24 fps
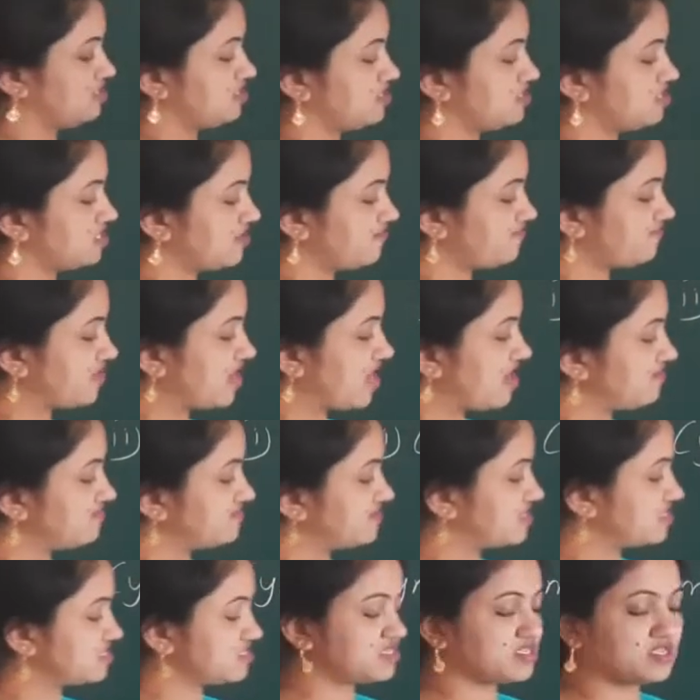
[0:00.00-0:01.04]
The
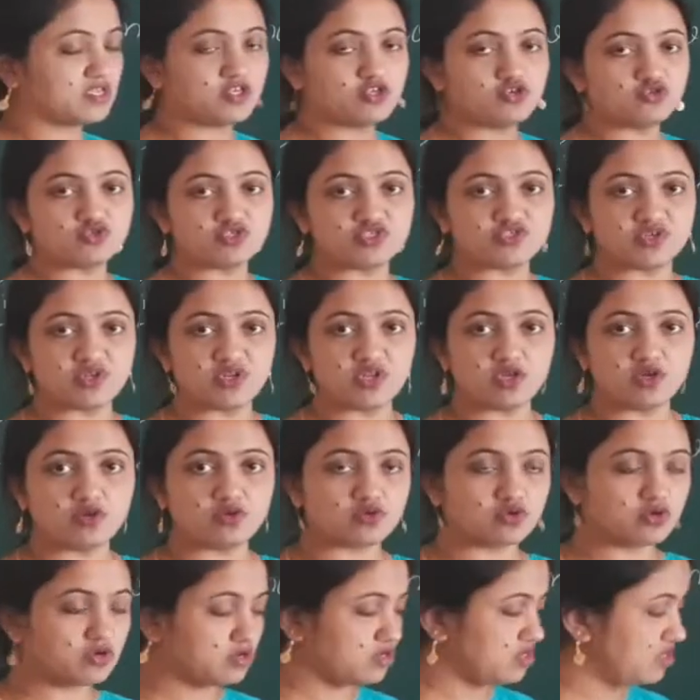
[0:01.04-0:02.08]
flowers usually
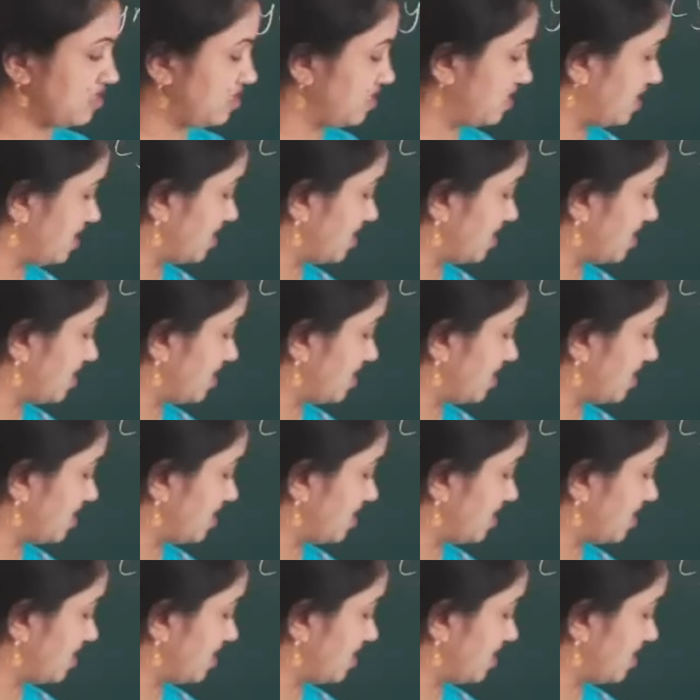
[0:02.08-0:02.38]
grow